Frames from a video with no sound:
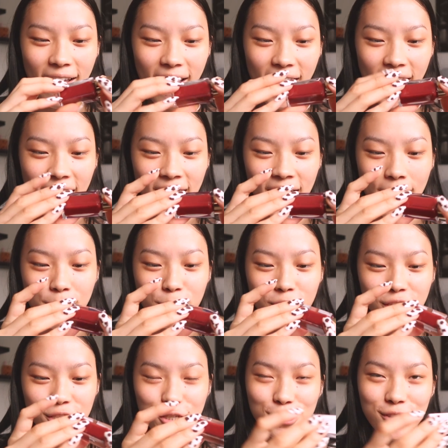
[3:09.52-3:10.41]
And I'm
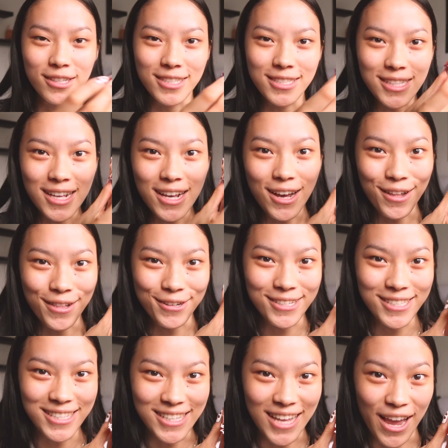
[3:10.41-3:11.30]
pretty sure this is the
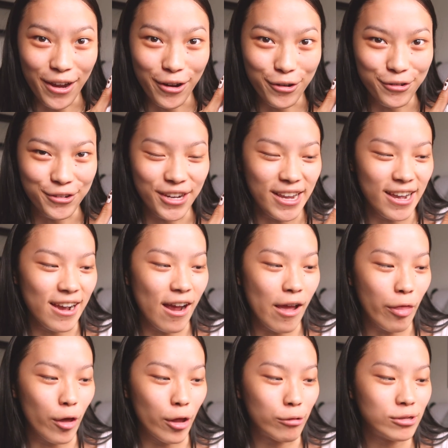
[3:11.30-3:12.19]
color Sangria.
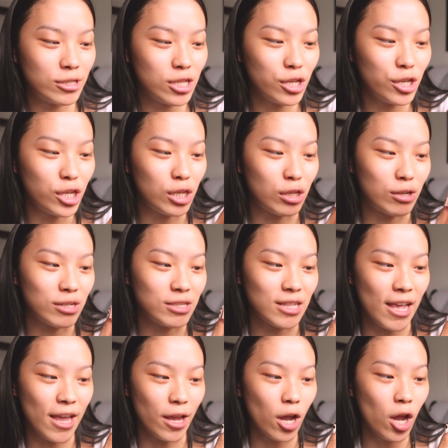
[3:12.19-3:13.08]
I thought it was the
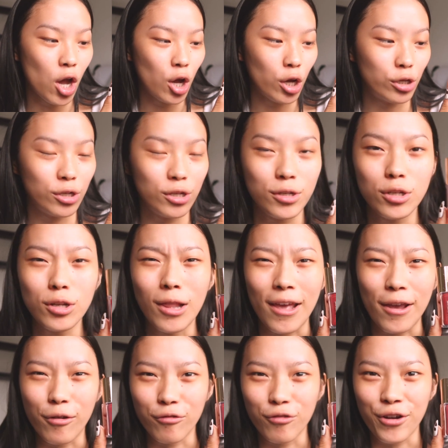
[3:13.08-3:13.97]
cutest, like
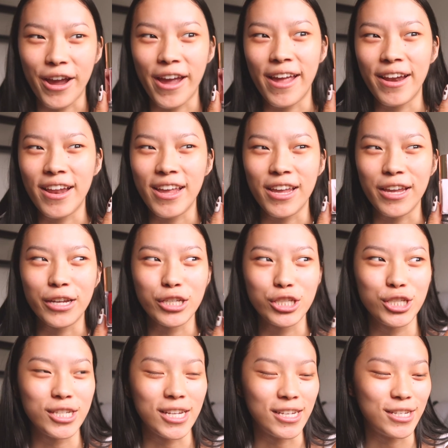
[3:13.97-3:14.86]

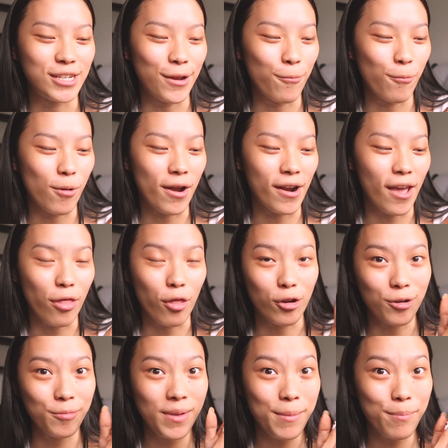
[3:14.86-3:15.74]
reddish tinted one. I
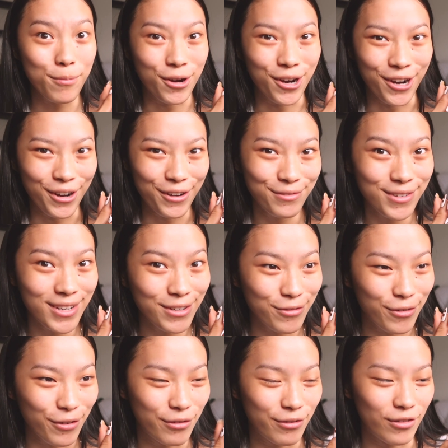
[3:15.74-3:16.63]
thought it'd be
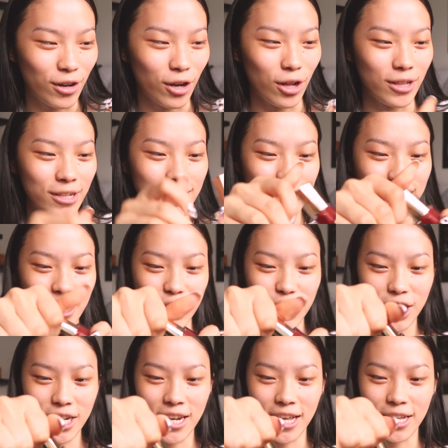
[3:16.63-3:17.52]
perfect for fall. It's
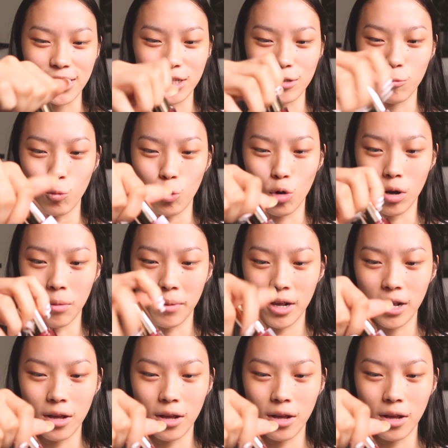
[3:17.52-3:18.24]
such a nice warm